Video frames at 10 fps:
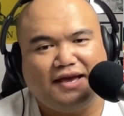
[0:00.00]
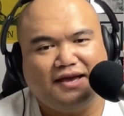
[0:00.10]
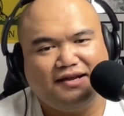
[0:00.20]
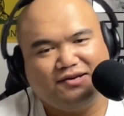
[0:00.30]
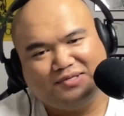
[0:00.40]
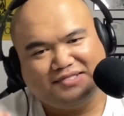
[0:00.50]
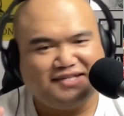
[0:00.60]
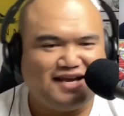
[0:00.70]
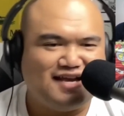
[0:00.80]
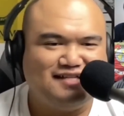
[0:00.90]
and I was
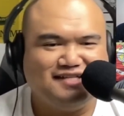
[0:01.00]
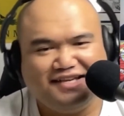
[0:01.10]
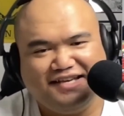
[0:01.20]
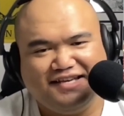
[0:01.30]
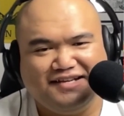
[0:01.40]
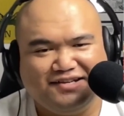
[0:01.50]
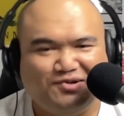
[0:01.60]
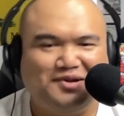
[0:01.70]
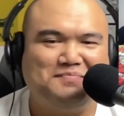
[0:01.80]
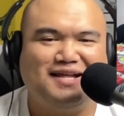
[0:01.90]
dancing,
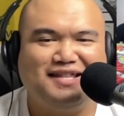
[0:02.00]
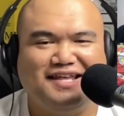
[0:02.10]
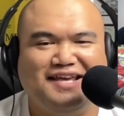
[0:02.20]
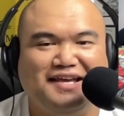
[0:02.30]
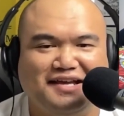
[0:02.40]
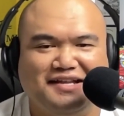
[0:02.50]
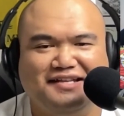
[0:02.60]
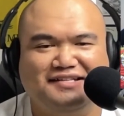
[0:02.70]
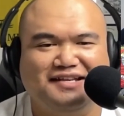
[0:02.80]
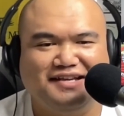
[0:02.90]
doing my thing, and
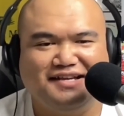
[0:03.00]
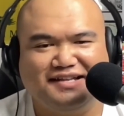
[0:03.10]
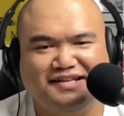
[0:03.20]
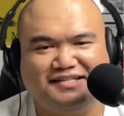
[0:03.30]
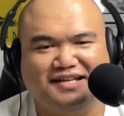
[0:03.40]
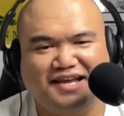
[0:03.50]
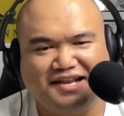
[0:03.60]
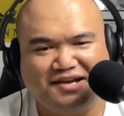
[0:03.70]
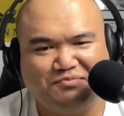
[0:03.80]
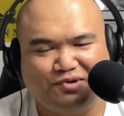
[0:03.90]
this
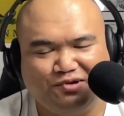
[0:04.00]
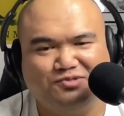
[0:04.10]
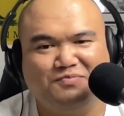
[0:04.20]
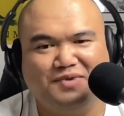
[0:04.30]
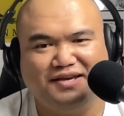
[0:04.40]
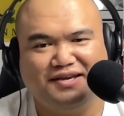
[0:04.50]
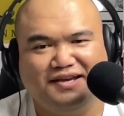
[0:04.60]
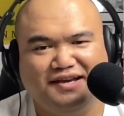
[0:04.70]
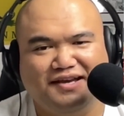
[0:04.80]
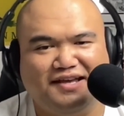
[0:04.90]
lady approached me
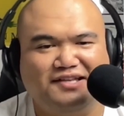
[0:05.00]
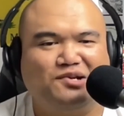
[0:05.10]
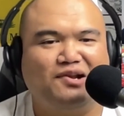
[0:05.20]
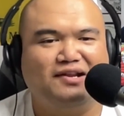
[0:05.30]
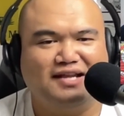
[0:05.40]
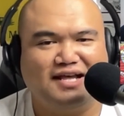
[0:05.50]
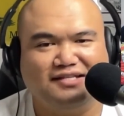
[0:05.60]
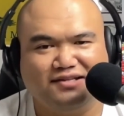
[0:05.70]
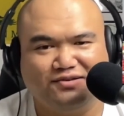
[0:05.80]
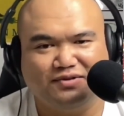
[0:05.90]
and started
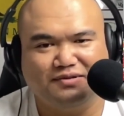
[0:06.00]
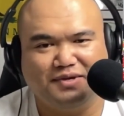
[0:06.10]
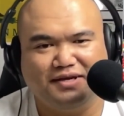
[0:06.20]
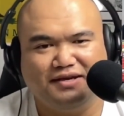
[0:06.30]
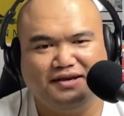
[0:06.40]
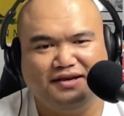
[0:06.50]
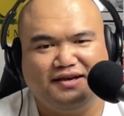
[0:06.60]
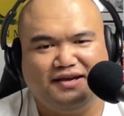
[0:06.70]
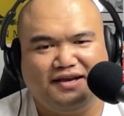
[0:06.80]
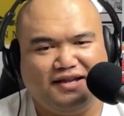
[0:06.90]
dancing with me.
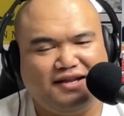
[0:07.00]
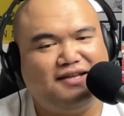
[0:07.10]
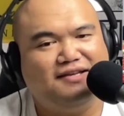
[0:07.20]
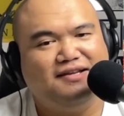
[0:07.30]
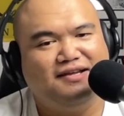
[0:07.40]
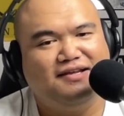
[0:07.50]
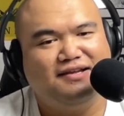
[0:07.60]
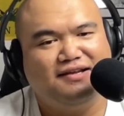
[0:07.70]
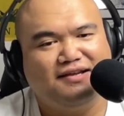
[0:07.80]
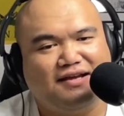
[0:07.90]
And then
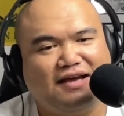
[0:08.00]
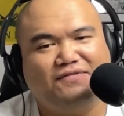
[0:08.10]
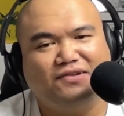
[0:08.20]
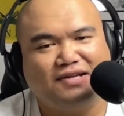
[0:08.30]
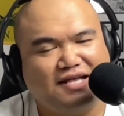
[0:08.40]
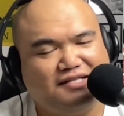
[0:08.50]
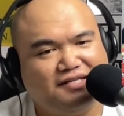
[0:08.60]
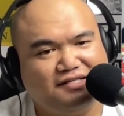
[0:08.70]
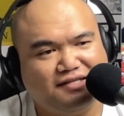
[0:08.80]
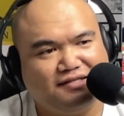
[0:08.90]
after
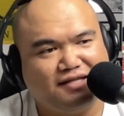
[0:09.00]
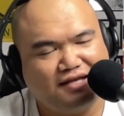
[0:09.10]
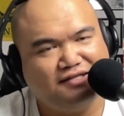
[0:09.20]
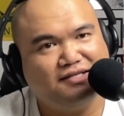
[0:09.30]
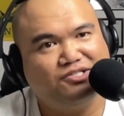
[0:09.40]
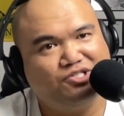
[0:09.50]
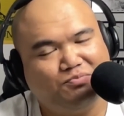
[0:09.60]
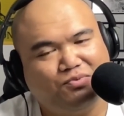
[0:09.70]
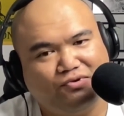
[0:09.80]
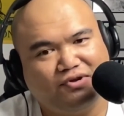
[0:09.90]
dancing, she
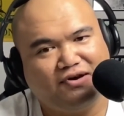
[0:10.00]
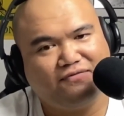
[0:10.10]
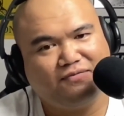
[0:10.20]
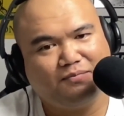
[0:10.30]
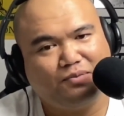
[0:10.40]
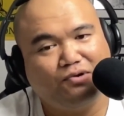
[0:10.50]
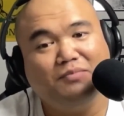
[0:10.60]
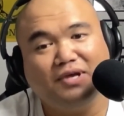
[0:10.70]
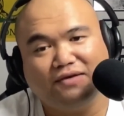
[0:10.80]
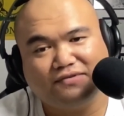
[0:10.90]
pulled
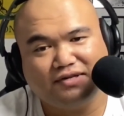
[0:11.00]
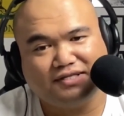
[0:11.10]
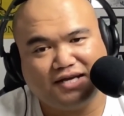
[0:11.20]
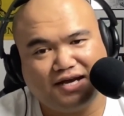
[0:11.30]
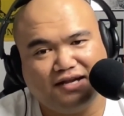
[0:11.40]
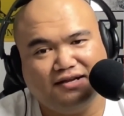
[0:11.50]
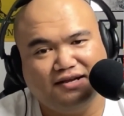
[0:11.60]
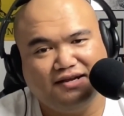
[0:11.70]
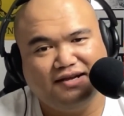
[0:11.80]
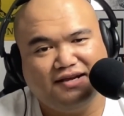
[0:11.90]
me off to the side.
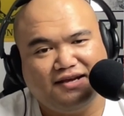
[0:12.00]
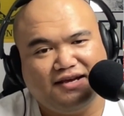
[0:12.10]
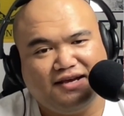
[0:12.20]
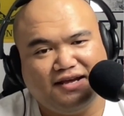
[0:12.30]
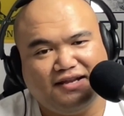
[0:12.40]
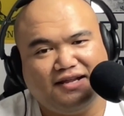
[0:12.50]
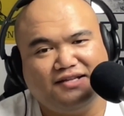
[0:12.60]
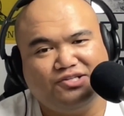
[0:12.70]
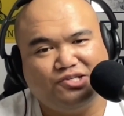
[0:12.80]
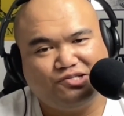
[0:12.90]
And
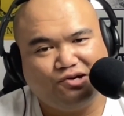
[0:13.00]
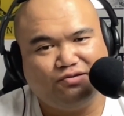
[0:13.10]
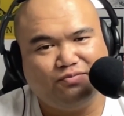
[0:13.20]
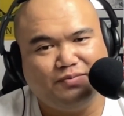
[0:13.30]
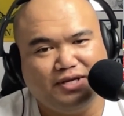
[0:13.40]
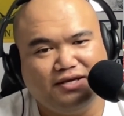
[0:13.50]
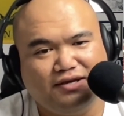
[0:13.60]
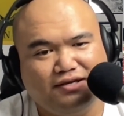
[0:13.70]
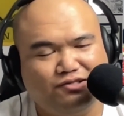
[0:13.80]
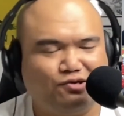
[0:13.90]
then she told me
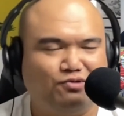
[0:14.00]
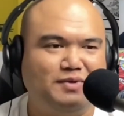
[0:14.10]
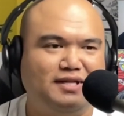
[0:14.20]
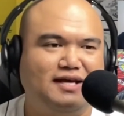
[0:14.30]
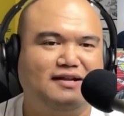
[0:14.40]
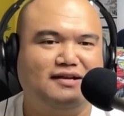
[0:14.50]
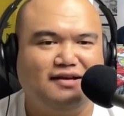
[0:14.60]
that